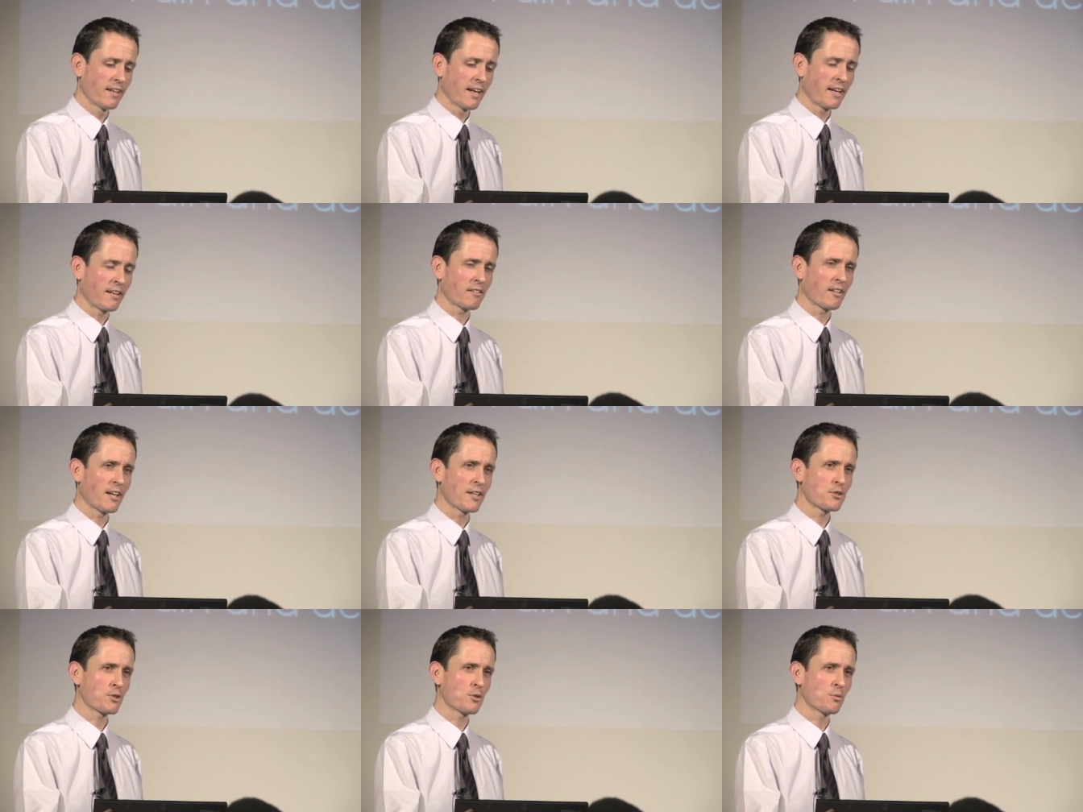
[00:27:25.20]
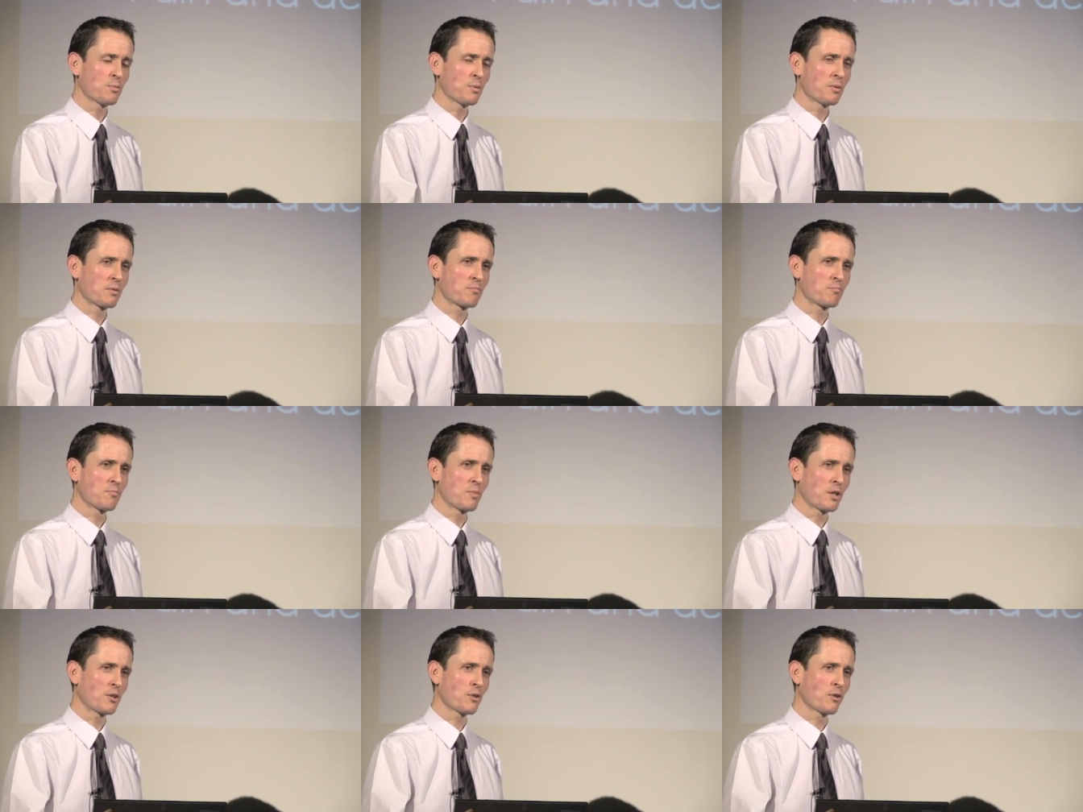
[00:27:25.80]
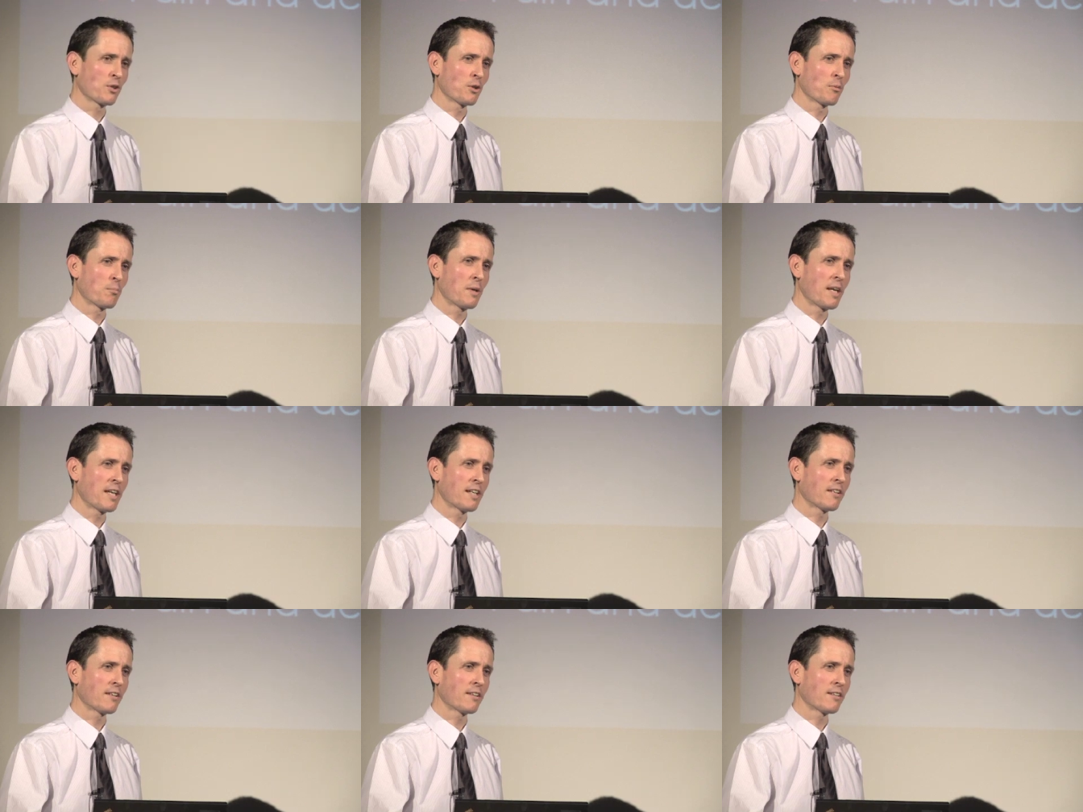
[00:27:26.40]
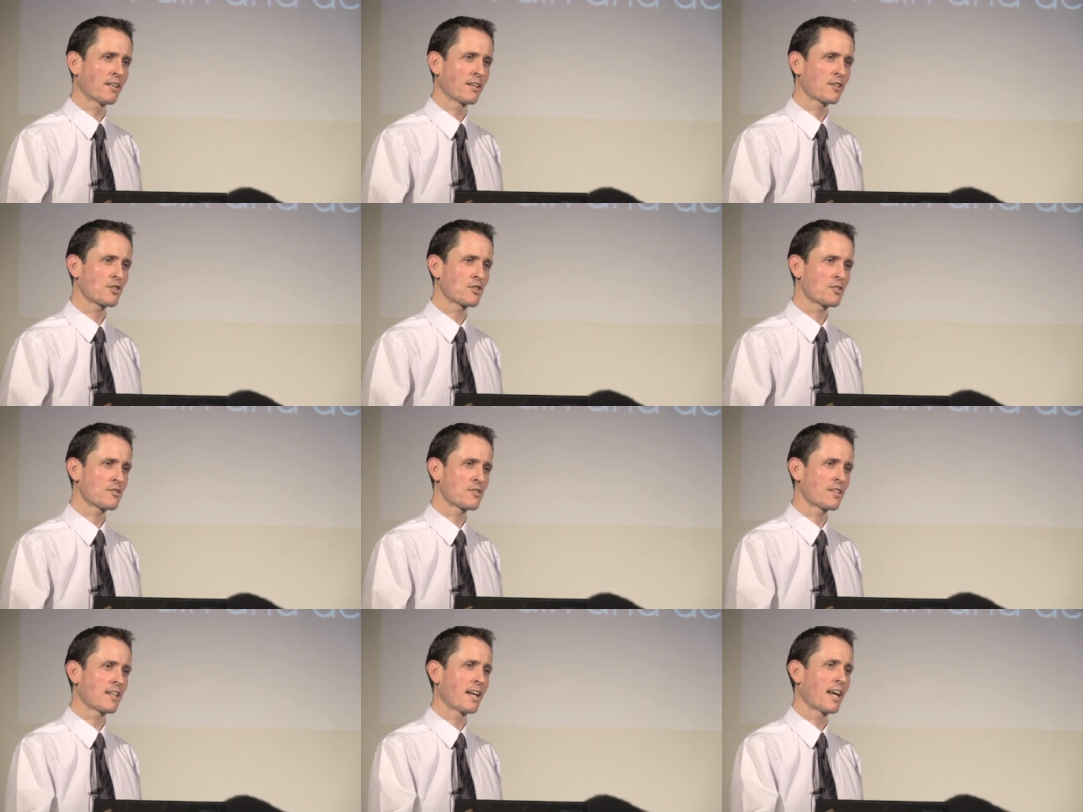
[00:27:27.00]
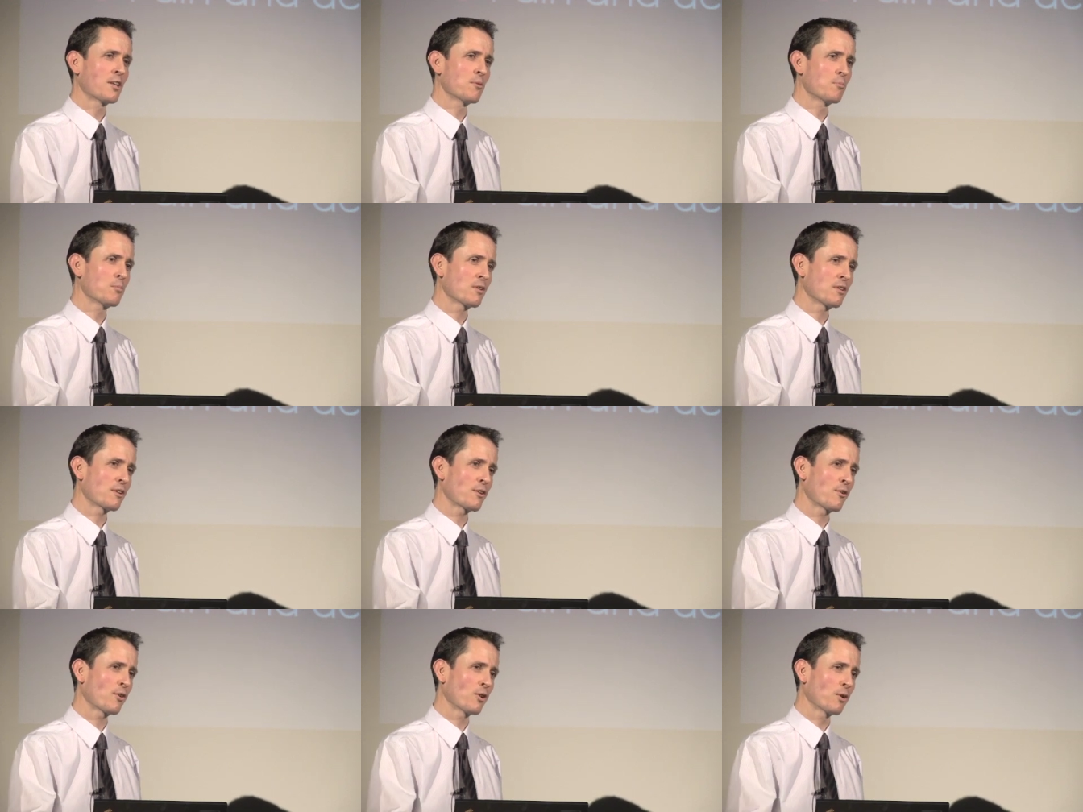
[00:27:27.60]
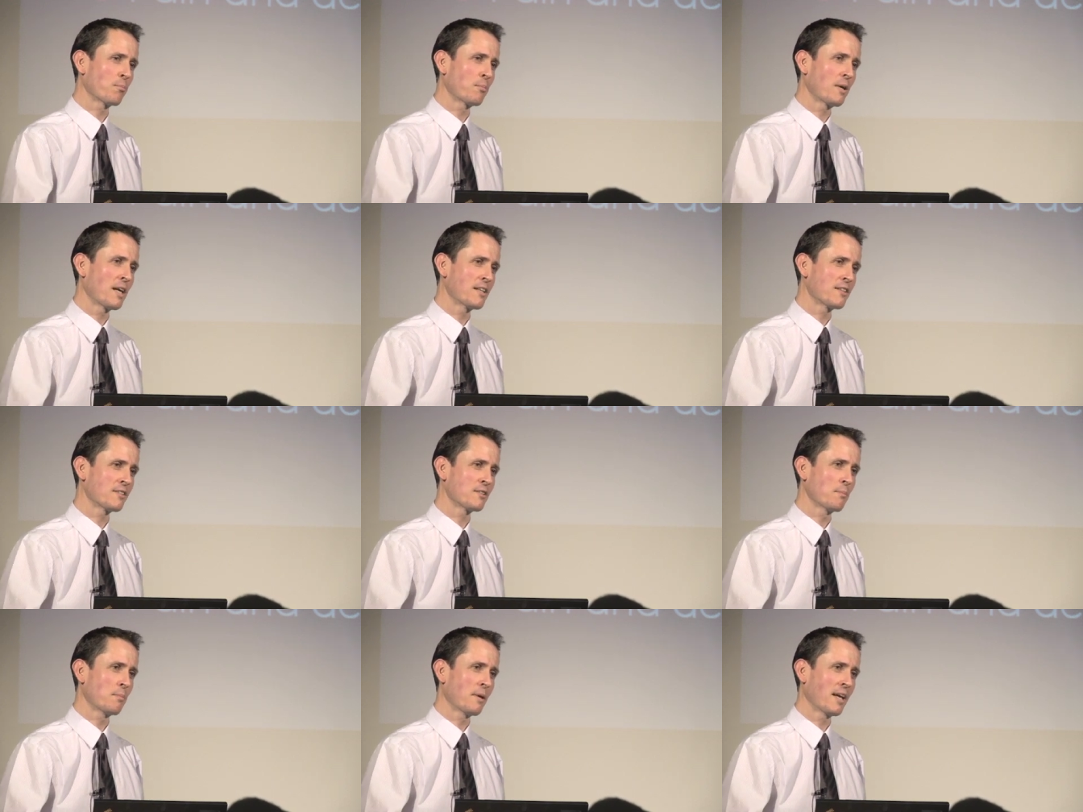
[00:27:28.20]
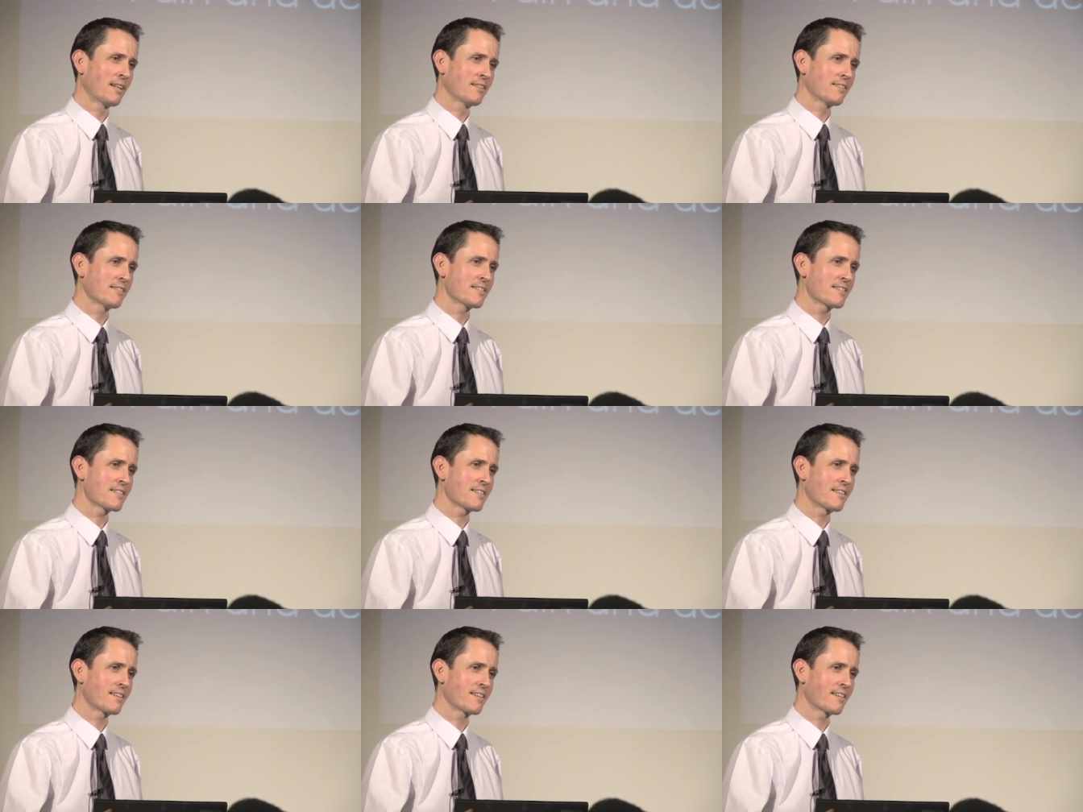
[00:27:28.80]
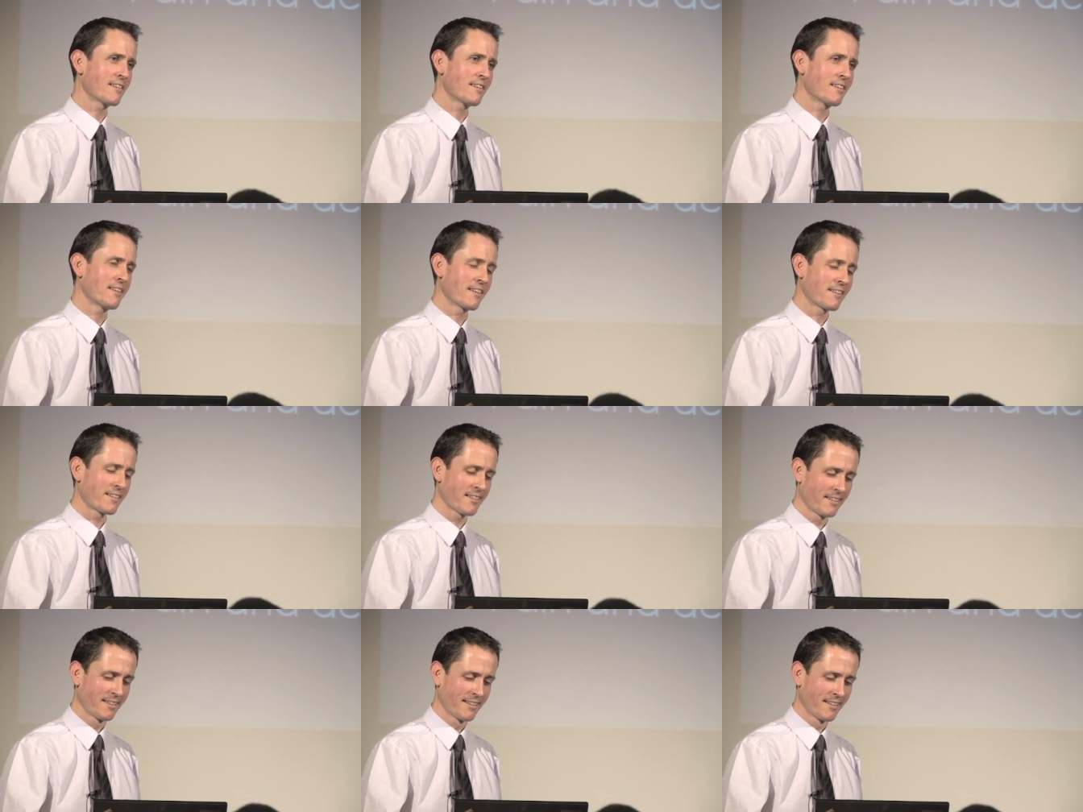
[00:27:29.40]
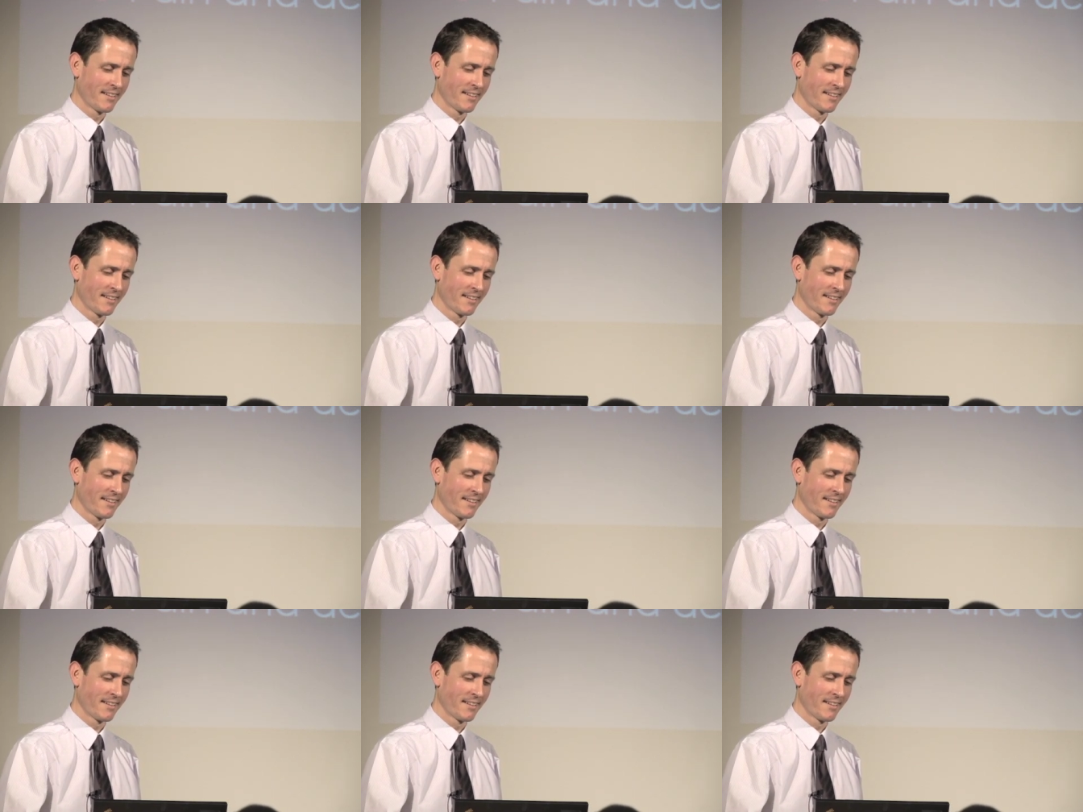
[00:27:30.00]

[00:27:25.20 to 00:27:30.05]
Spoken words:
in Glasgow we've been calling it pain and addictions. In Edinburgh they call it pain and dependency clinic.